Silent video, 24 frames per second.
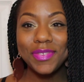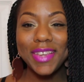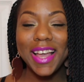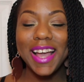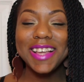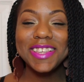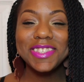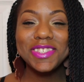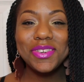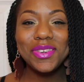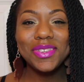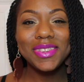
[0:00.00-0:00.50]

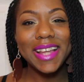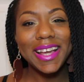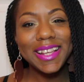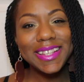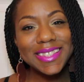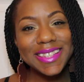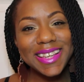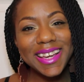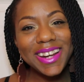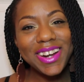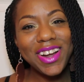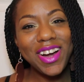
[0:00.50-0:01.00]
So
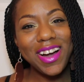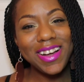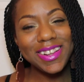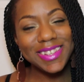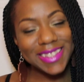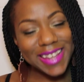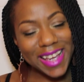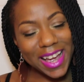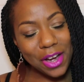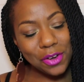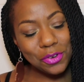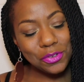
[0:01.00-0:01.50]
let's get
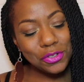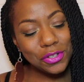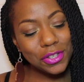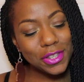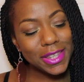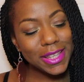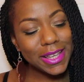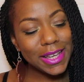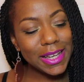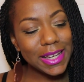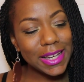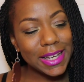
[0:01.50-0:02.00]
down to
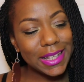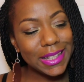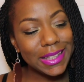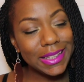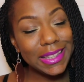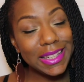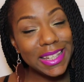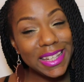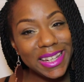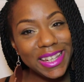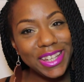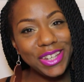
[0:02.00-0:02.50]
the
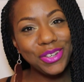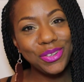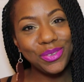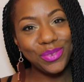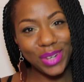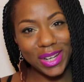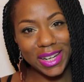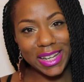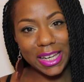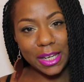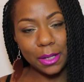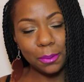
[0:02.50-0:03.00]

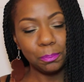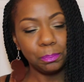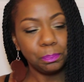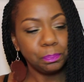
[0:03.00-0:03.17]
nitty-gritty.